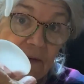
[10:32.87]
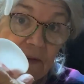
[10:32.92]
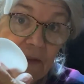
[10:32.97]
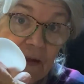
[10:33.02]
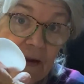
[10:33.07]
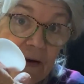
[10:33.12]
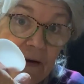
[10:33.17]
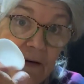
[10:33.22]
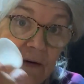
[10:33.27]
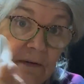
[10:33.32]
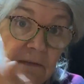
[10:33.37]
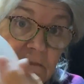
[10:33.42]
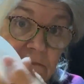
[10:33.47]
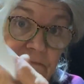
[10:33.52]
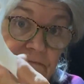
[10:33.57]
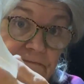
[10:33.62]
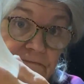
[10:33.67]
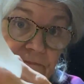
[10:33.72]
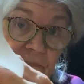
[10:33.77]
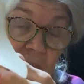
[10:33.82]
there.
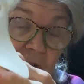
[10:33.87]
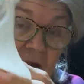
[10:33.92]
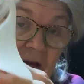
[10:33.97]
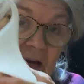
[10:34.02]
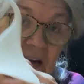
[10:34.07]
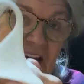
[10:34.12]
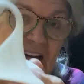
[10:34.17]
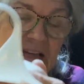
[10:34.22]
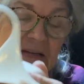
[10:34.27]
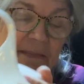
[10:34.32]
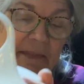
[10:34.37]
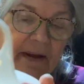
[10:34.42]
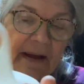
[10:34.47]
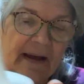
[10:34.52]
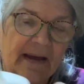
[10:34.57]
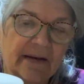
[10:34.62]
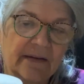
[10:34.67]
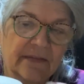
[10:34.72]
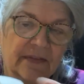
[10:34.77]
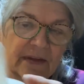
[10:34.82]
And it gets them
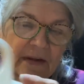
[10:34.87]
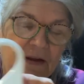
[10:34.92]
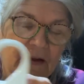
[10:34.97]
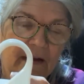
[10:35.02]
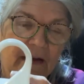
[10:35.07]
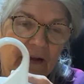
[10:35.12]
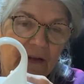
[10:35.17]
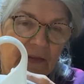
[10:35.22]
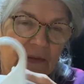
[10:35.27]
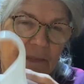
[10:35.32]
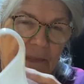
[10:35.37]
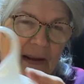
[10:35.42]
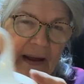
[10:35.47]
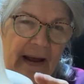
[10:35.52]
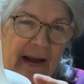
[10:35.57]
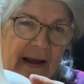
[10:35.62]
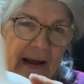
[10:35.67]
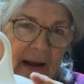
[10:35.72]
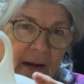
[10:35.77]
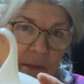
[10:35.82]
out of the
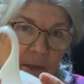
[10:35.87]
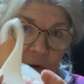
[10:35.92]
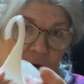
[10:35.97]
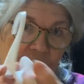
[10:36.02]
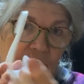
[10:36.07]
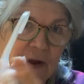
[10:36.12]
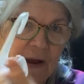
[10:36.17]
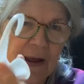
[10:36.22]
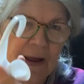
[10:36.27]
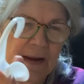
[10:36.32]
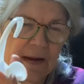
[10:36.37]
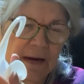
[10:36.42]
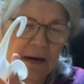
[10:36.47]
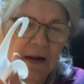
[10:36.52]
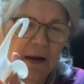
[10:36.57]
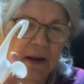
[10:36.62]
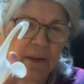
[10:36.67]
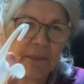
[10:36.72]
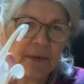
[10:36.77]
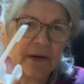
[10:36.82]
bag where they're hanging
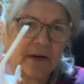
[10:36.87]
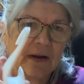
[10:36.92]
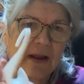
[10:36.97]
up.